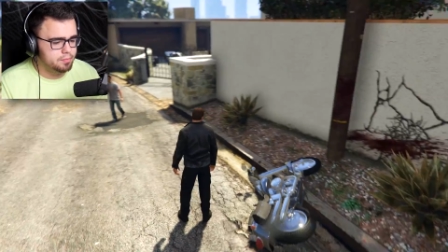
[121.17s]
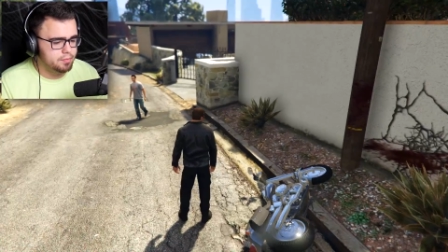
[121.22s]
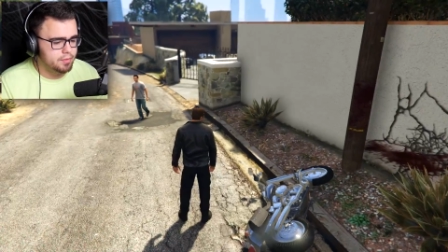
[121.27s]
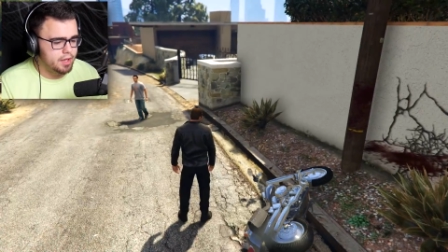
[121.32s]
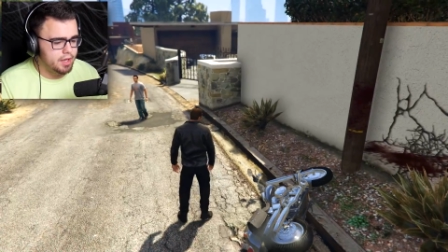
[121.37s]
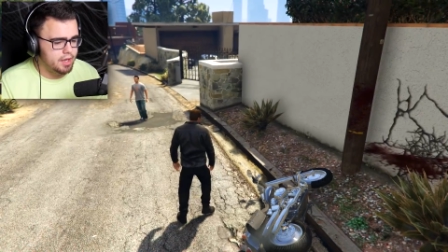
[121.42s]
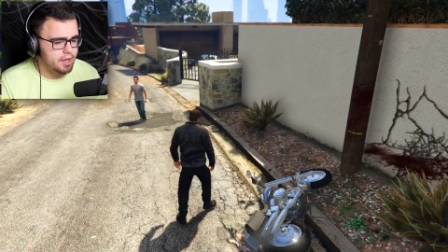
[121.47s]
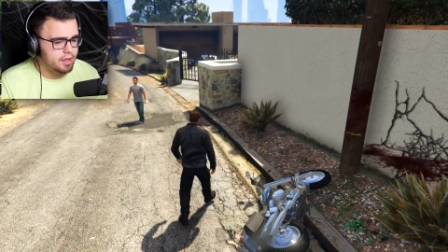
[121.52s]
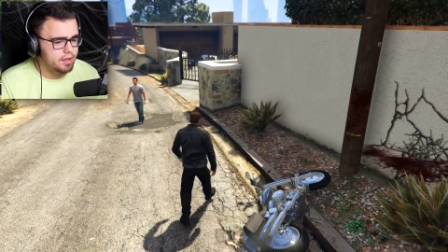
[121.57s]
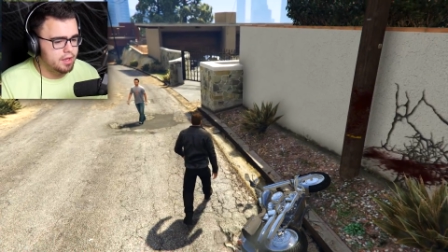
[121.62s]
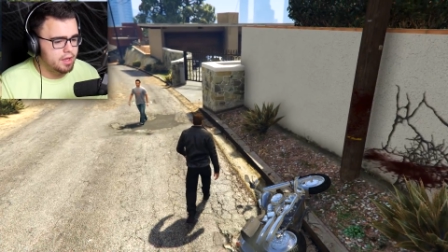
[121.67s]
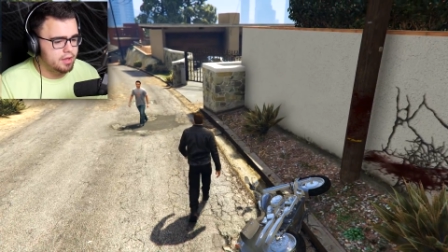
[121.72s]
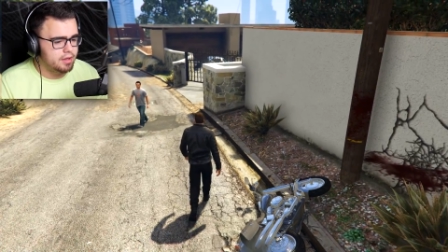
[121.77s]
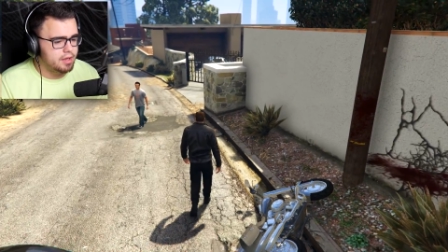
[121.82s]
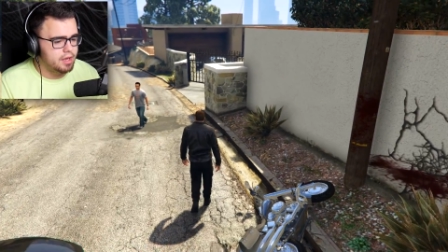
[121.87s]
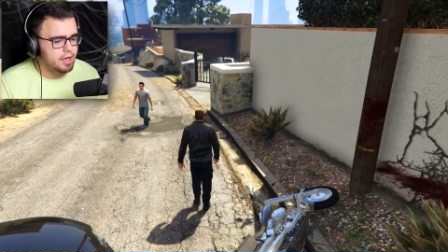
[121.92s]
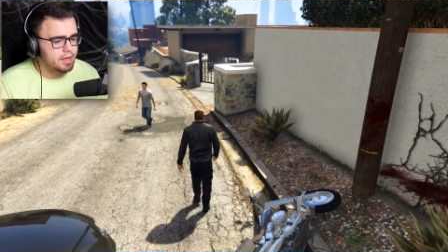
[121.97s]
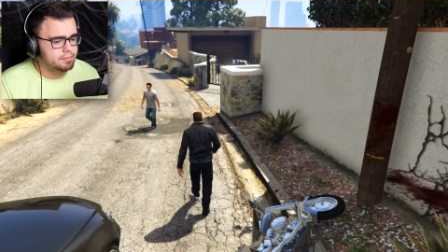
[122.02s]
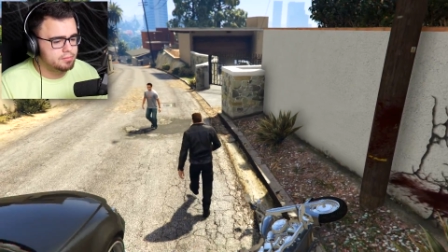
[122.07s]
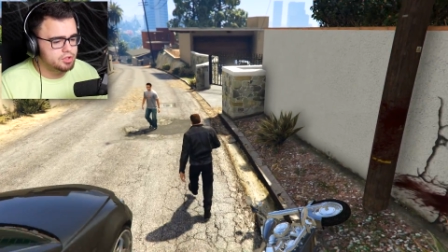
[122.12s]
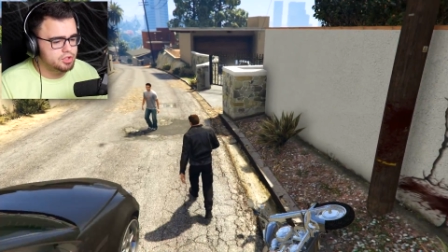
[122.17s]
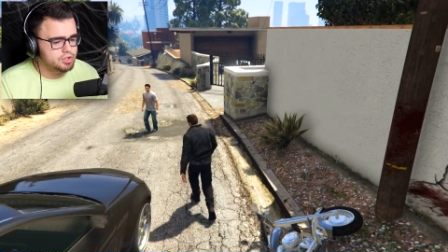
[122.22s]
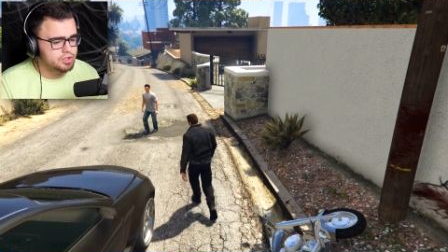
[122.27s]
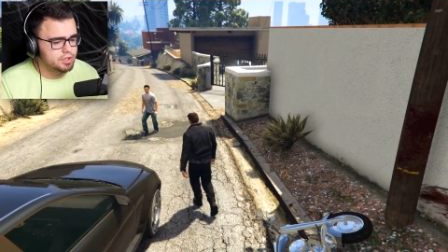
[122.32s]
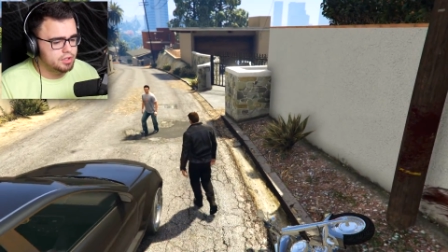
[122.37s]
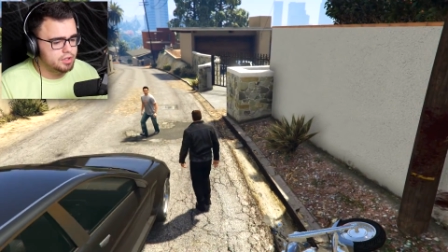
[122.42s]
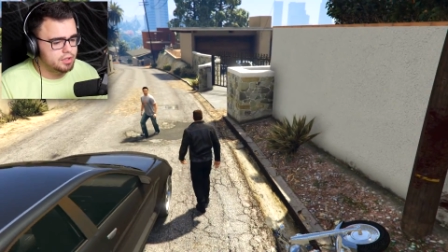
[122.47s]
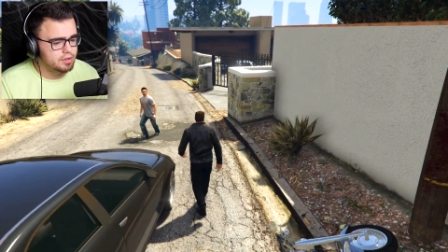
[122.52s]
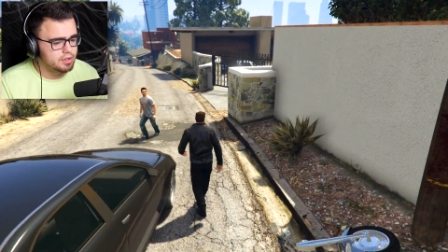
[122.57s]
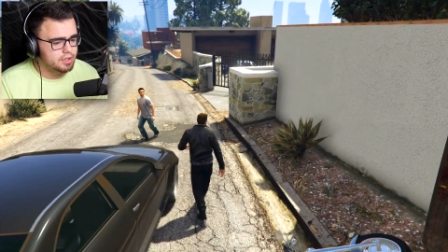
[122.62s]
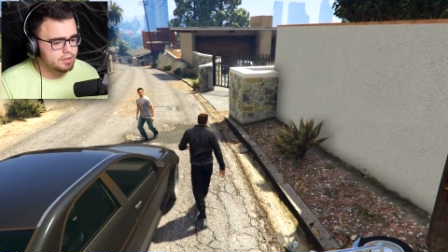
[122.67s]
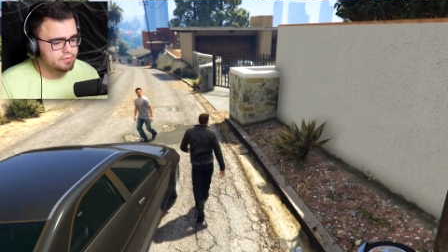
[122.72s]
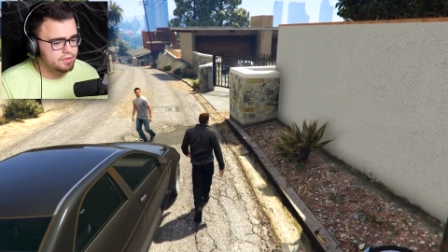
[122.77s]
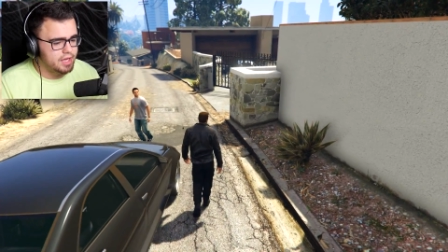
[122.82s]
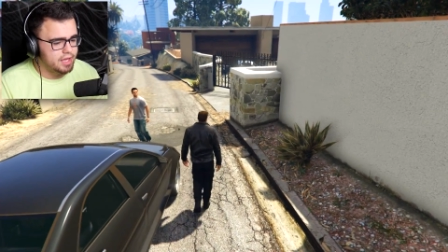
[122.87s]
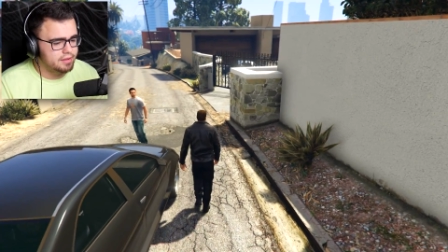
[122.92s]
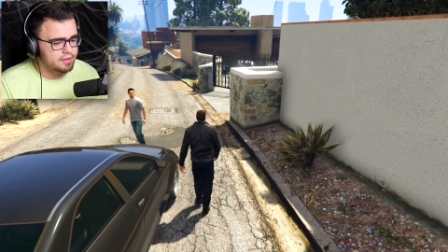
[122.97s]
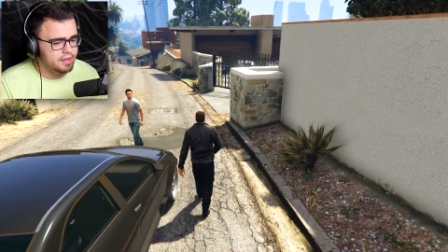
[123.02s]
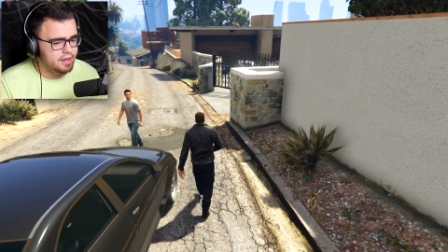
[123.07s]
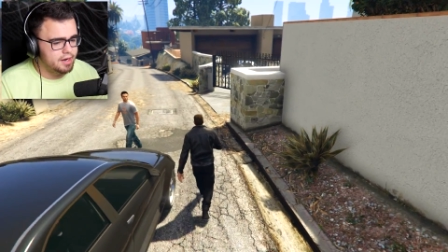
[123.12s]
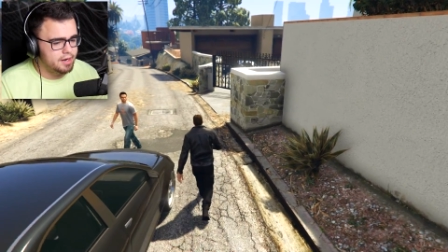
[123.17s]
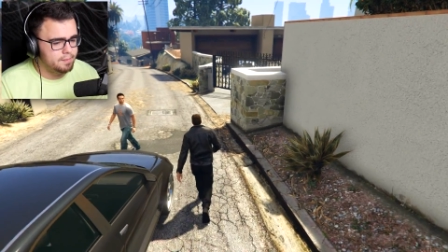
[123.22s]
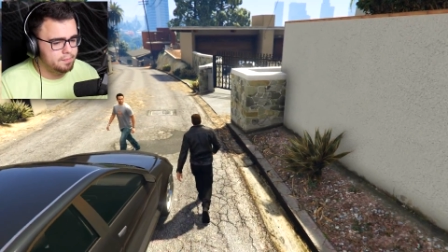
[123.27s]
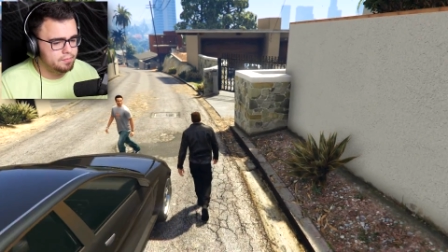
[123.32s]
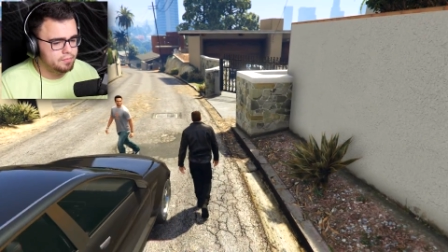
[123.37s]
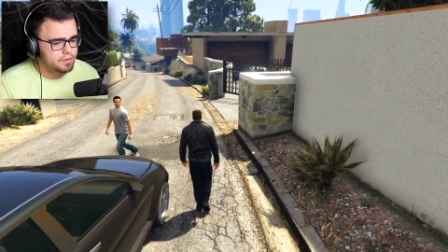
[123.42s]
Yeah, yeah, yeah, I'm just gonna leave that there.